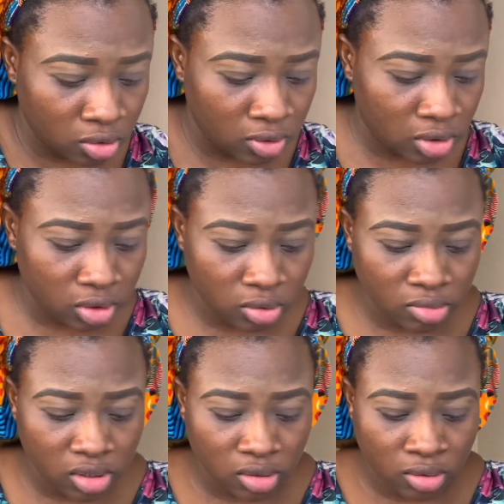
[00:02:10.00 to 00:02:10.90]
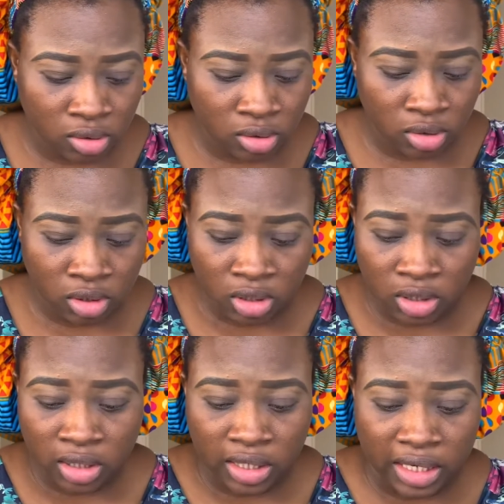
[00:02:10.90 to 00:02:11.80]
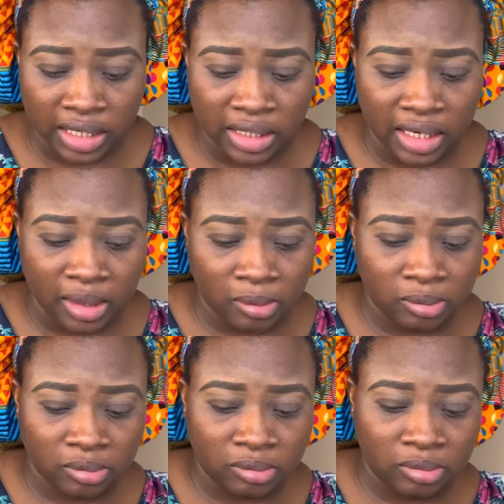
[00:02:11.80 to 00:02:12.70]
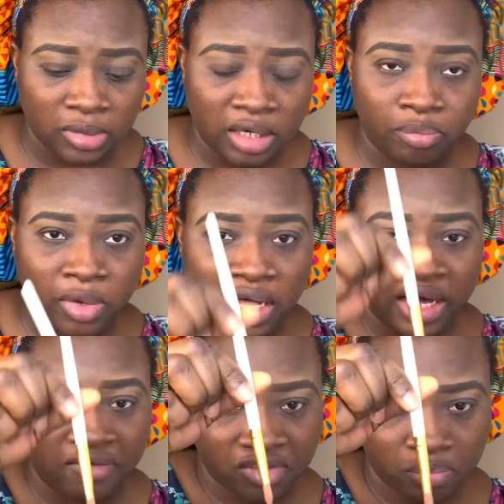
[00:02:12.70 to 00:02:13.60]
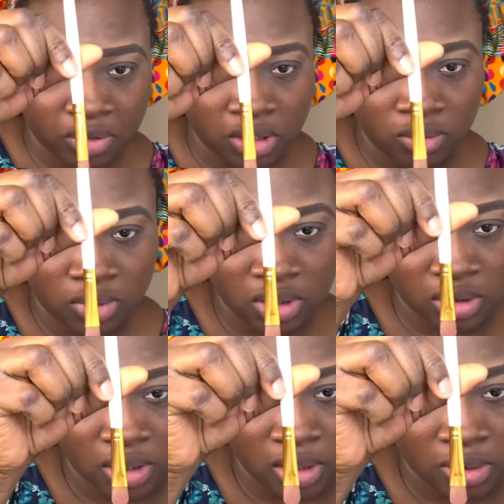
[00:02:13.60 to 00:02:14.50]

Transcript: it doesn't matter. And I have the p.louise